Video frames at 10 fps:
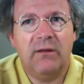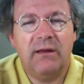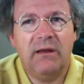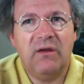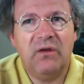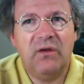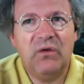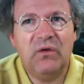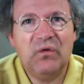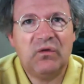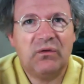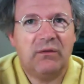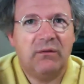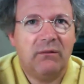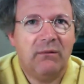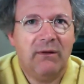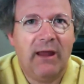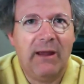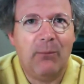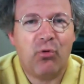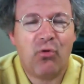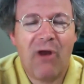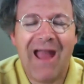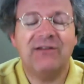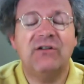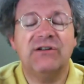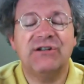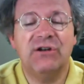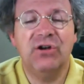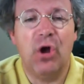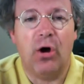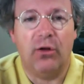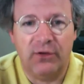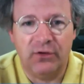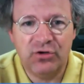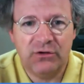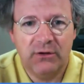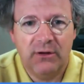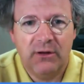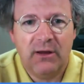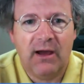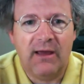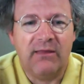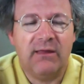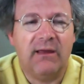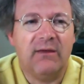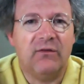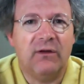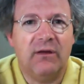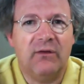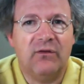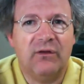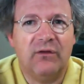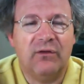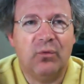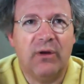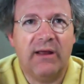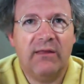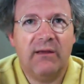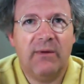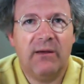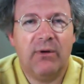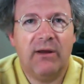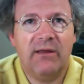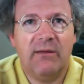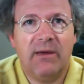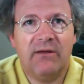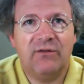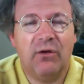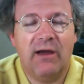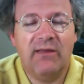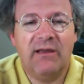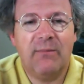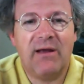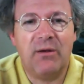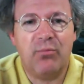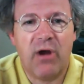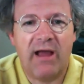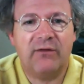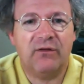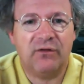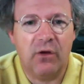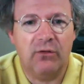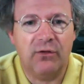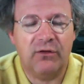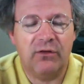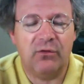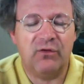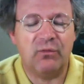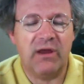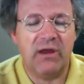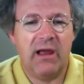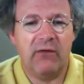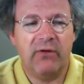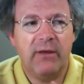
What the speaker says: is a practiced knowledge, I think, is when I think about it, when I think about a skill, I think about a practiced knowledge. In other words, we have